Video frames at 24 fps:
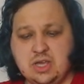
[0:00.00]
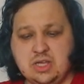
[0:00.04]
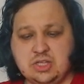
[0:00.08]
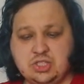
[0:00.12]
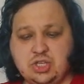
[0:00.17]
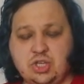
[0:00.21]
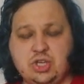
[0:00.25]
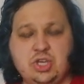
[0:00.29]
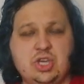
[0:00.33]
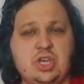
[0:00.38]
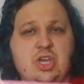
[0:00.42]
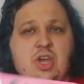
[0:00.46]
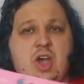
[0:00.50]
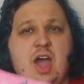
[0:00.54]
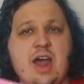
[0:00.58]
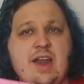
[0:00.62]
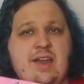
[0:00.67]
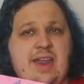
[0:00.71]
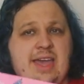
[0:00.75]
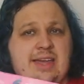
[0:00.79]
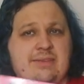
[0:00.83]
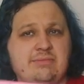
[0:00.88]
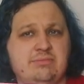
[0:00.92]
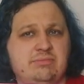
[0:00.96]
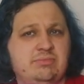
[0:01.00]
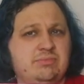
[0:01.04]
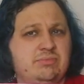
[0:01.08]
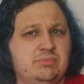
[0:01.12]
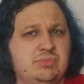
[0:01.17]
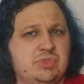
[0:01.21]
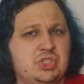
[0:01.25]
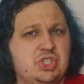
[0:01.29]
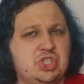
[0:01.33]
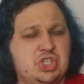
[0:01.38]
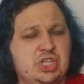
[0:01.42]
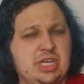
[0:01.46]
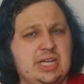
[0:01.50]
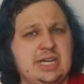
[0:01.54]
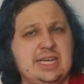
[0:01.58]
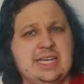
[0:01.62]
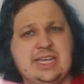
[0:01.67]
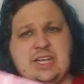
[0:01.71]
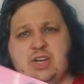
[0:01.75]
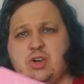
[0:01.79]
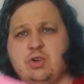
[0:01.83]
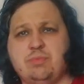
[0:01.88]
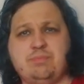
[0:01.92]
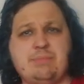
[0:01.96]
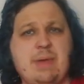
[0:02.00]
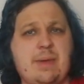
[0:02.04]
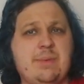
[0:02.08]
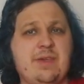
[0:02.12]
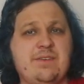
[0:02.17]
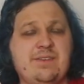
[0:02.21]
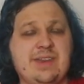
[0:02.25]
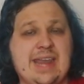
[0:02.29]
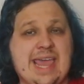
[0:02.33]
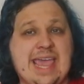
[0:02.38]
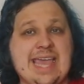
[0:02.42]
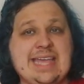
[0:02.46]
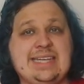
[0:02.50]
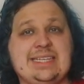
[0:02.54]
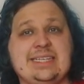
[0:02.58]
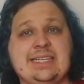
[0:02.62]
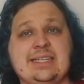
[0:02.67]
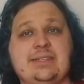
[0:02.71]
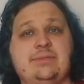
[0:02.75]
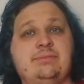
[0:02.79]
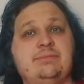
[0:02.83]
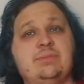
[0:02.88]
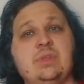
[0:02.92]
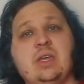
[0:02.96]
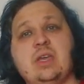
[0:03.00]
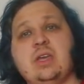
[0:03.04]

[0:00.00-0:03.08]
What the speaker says: So you can kind of like chill it or maybe even heat it.